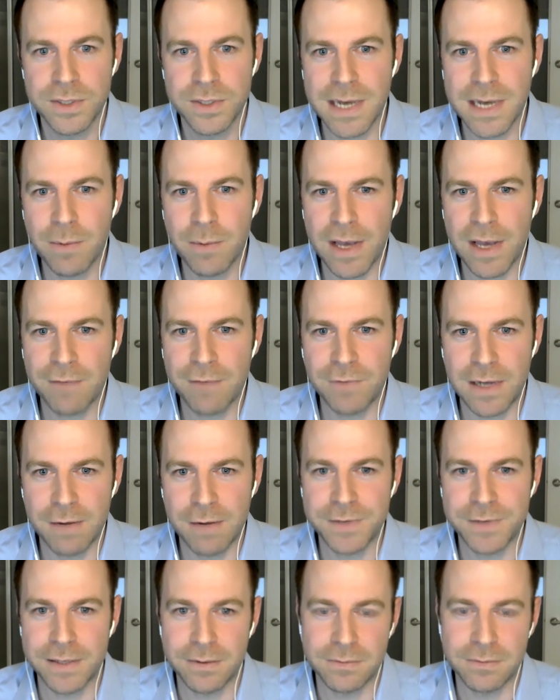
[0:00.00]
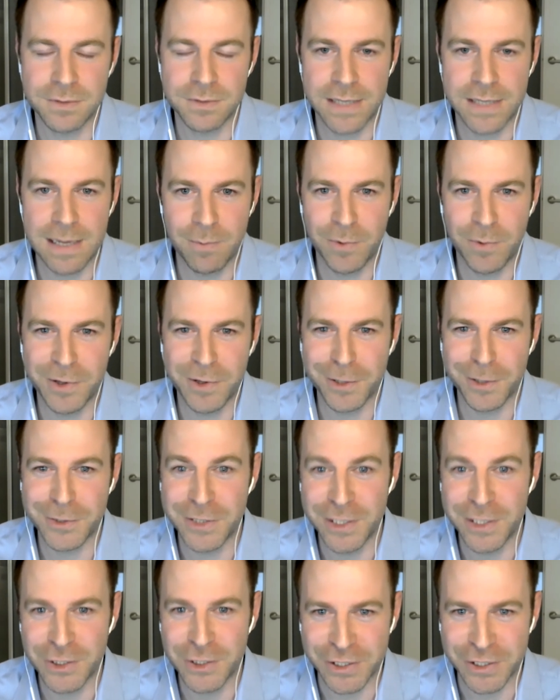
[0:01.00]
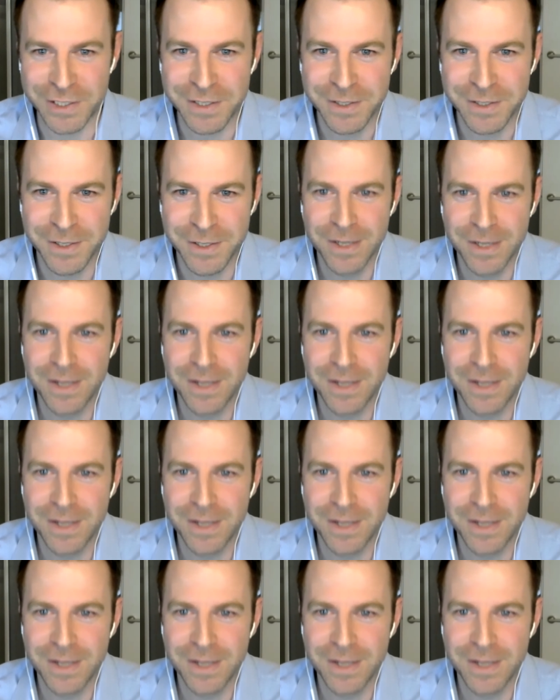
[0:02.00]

With the time we have left, and to keep with our tradition,